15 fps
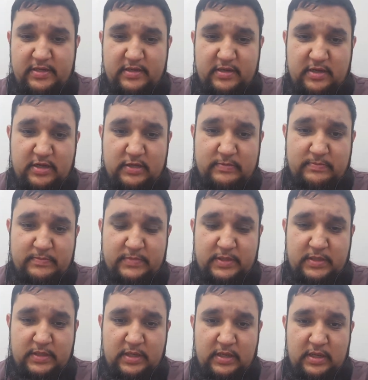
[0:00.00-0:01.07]

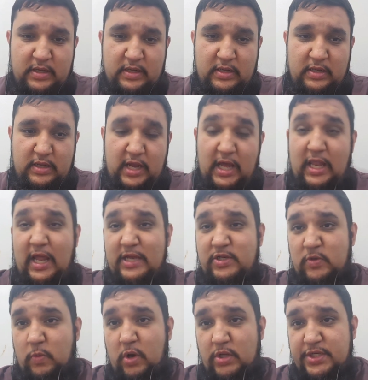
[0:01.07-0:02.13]
I like
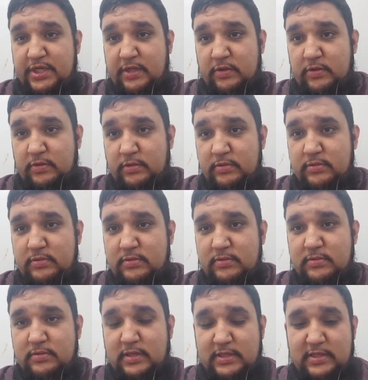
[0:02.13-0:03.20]
to watch it though.
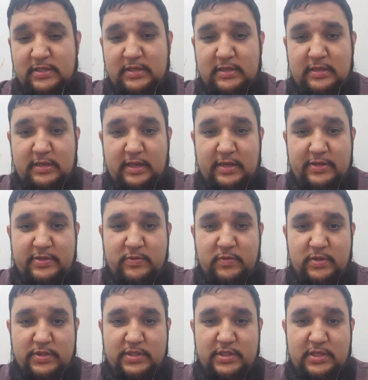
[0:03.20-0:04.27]
I did like to
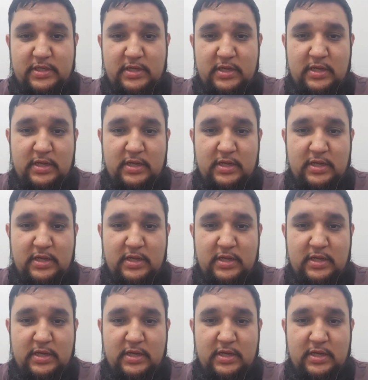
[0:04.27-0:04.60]
watch it.